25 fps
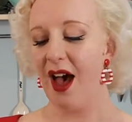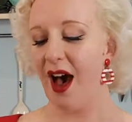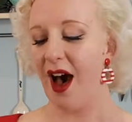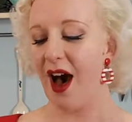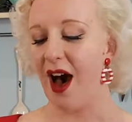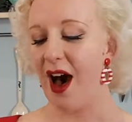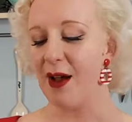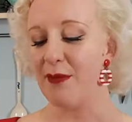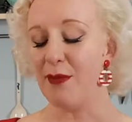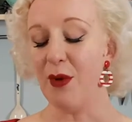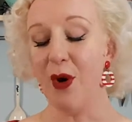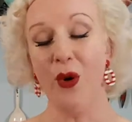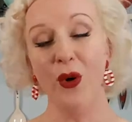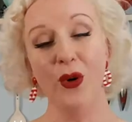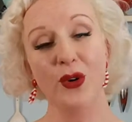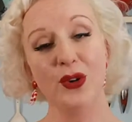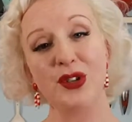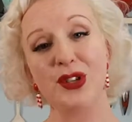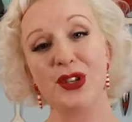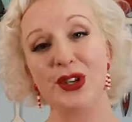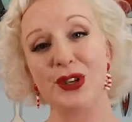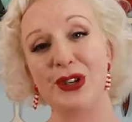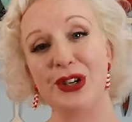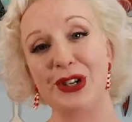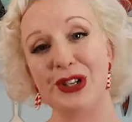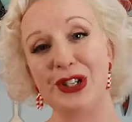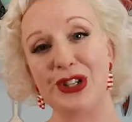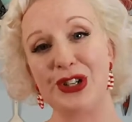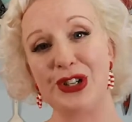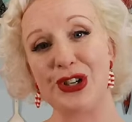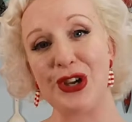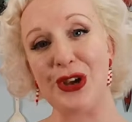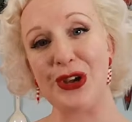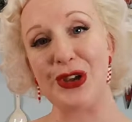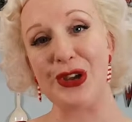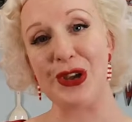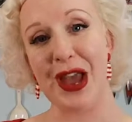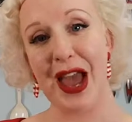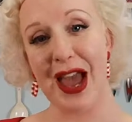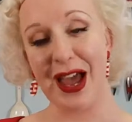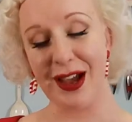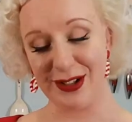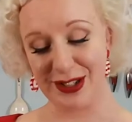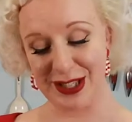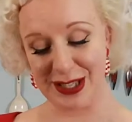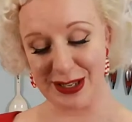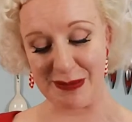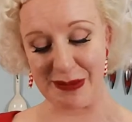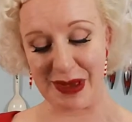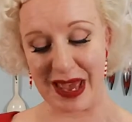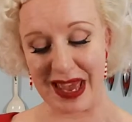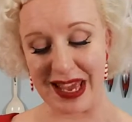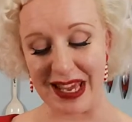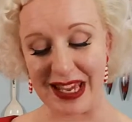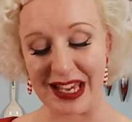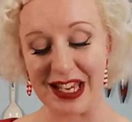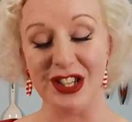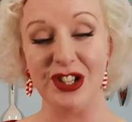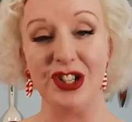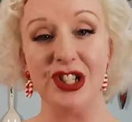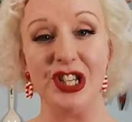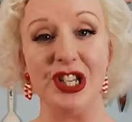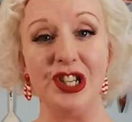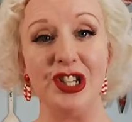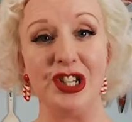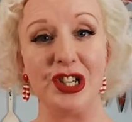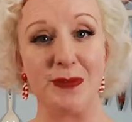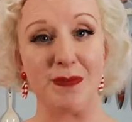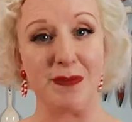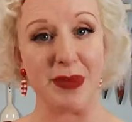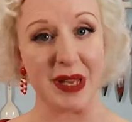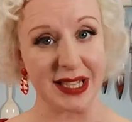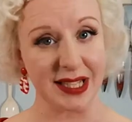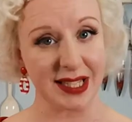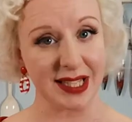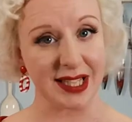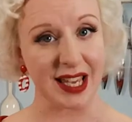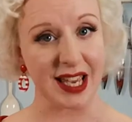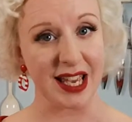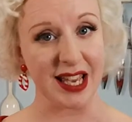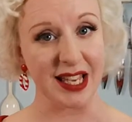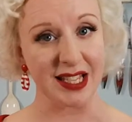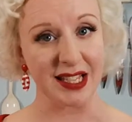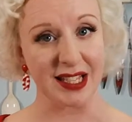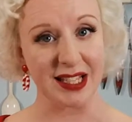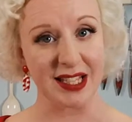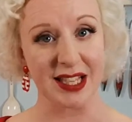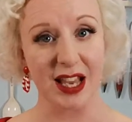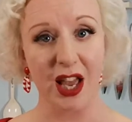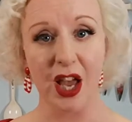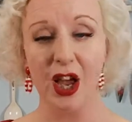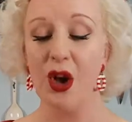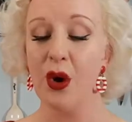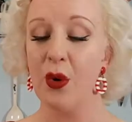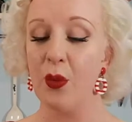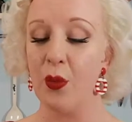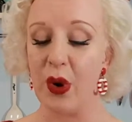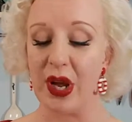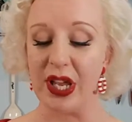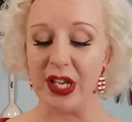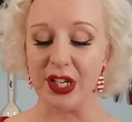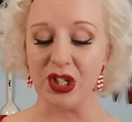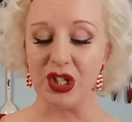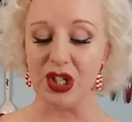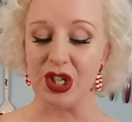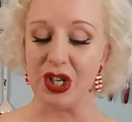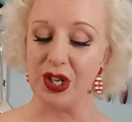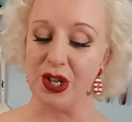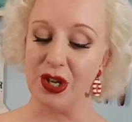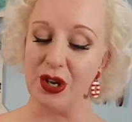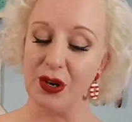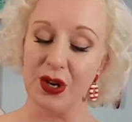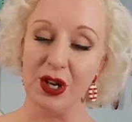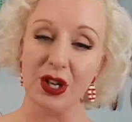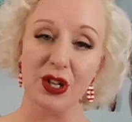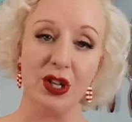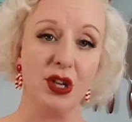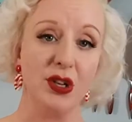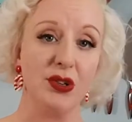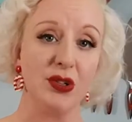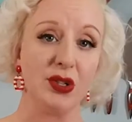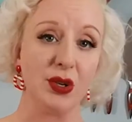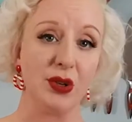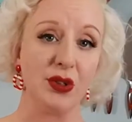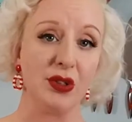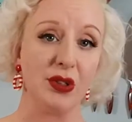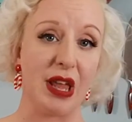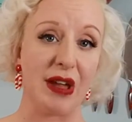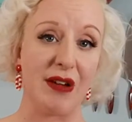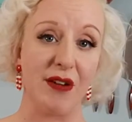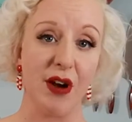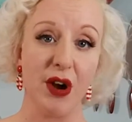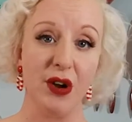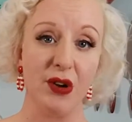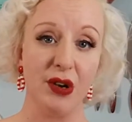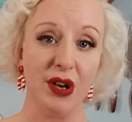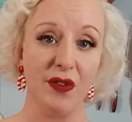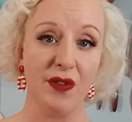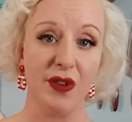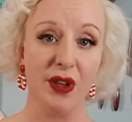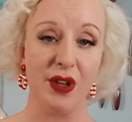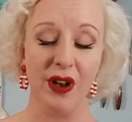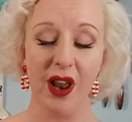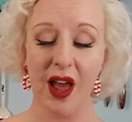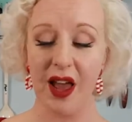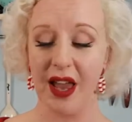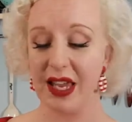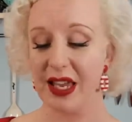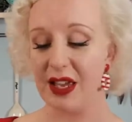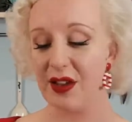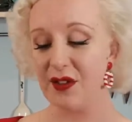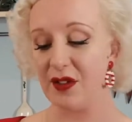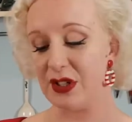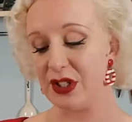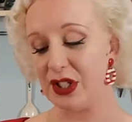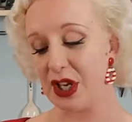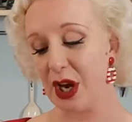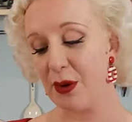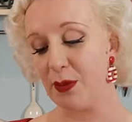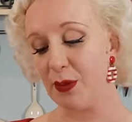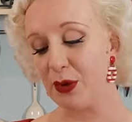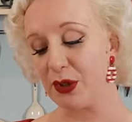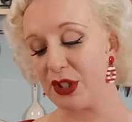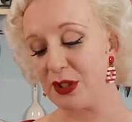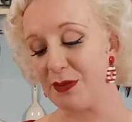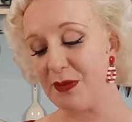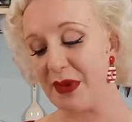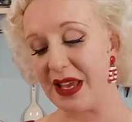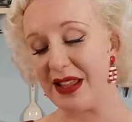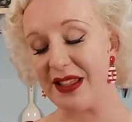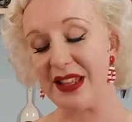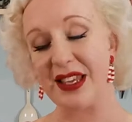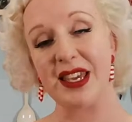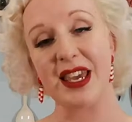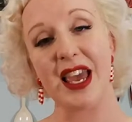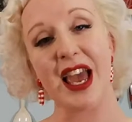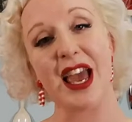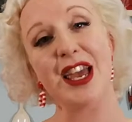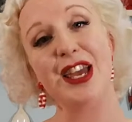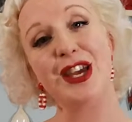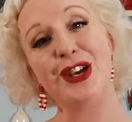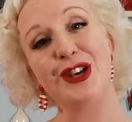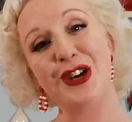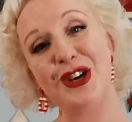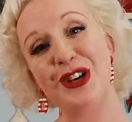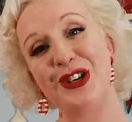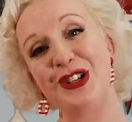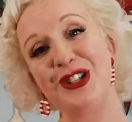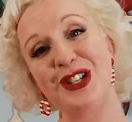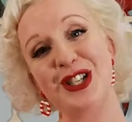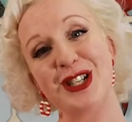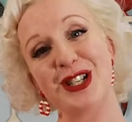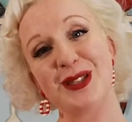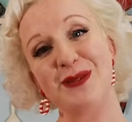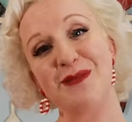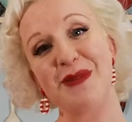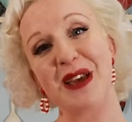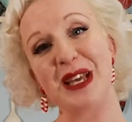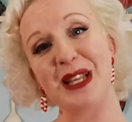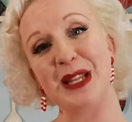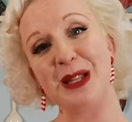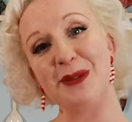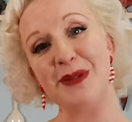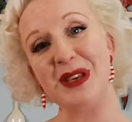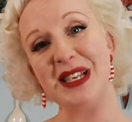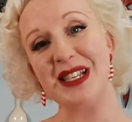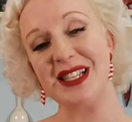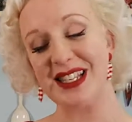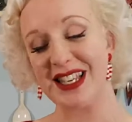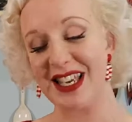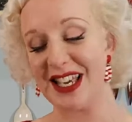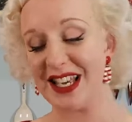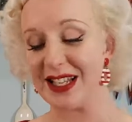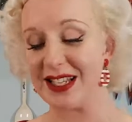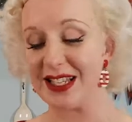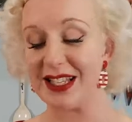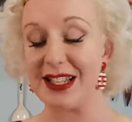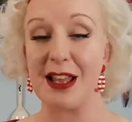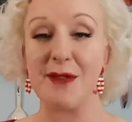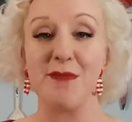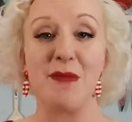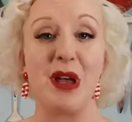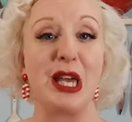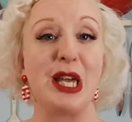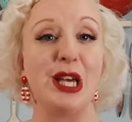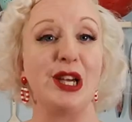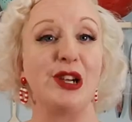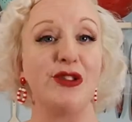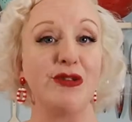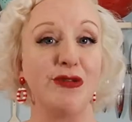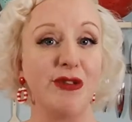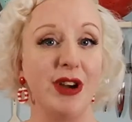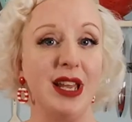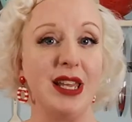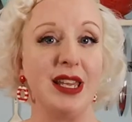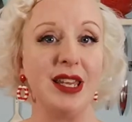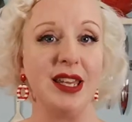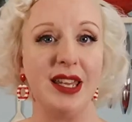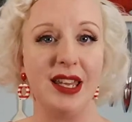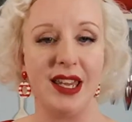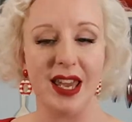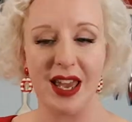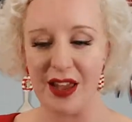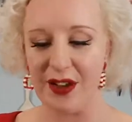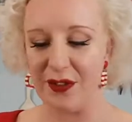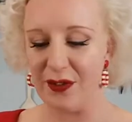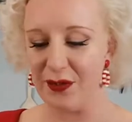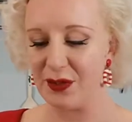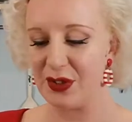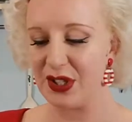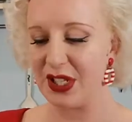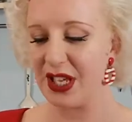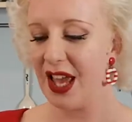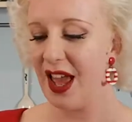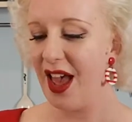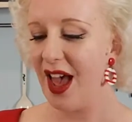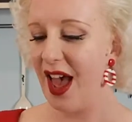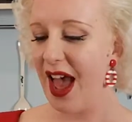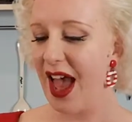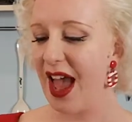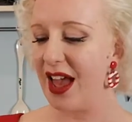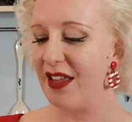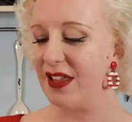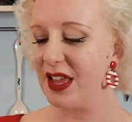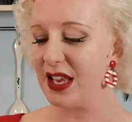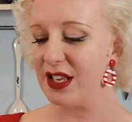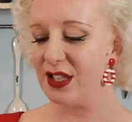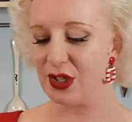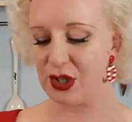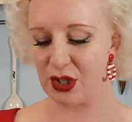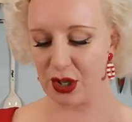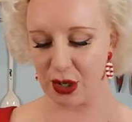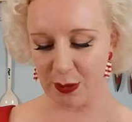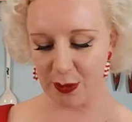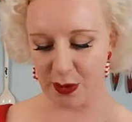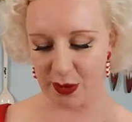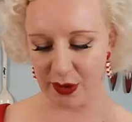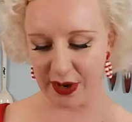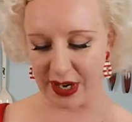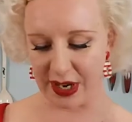I'm also going to show you how to make ginger biscuits, which you can use on their own if you like. If you don't want to make the cake, you could just make the biscuits. They make a great gift and they're super